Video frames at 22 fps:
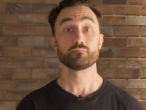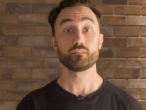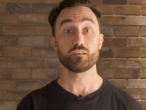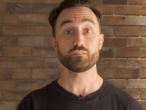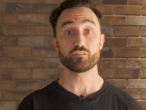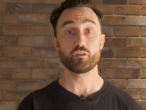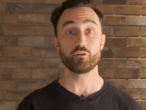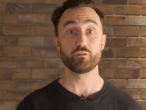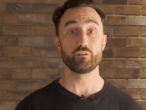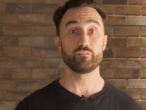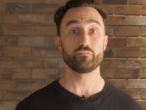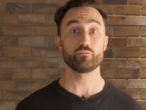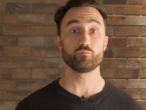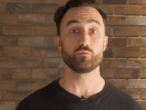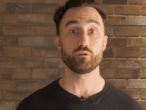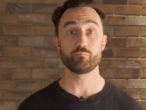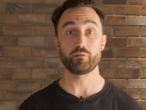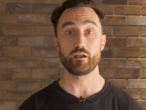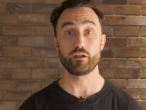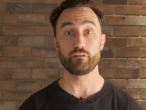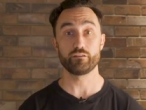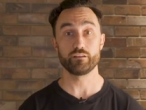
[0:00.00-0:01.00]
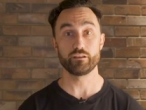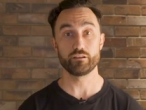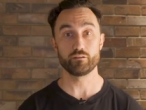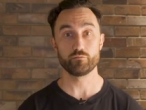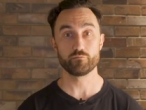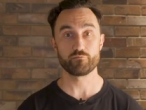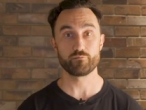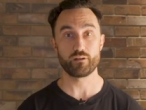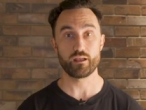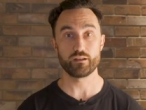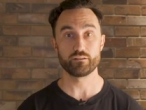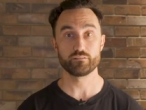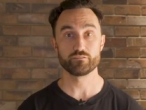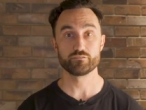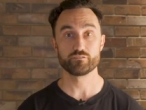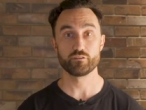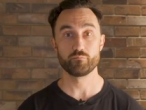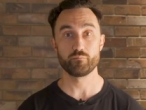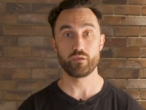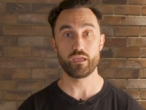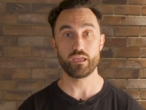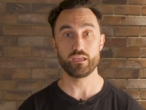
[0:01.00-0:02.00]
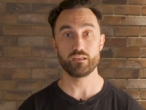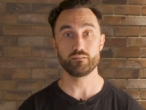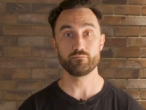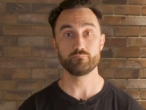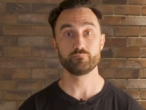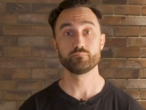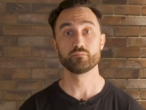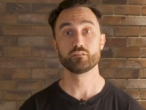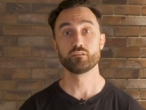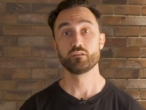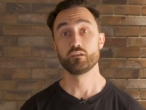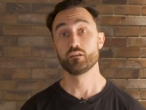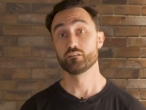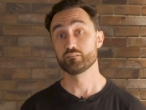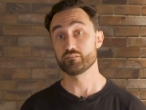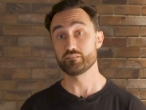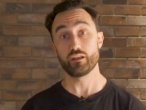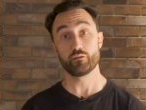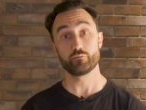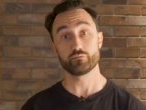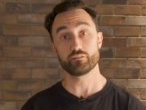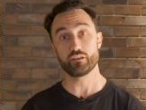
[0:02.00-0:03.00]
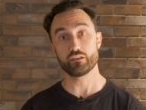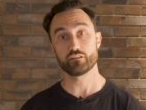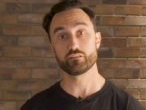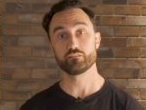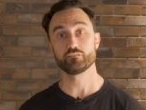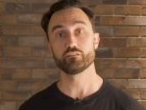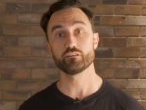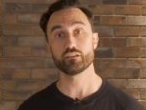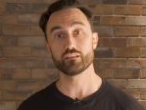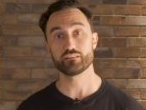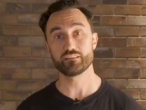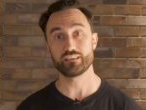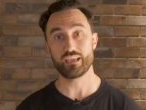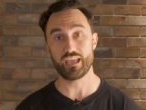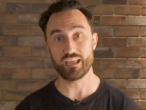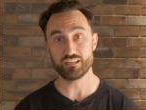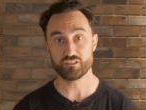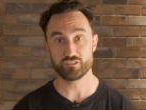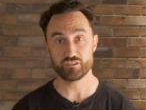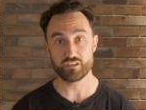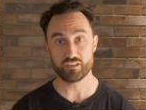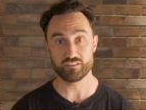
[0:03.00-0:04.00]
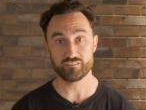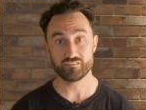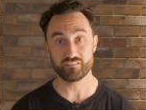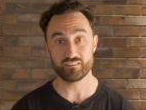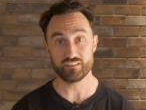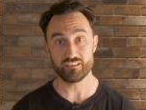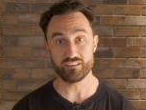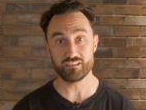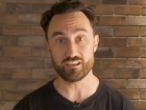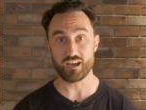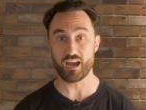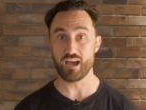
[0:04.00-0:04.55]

How's it going everyone? Byron here with Riders Domain. Today we're taking a look at the HJC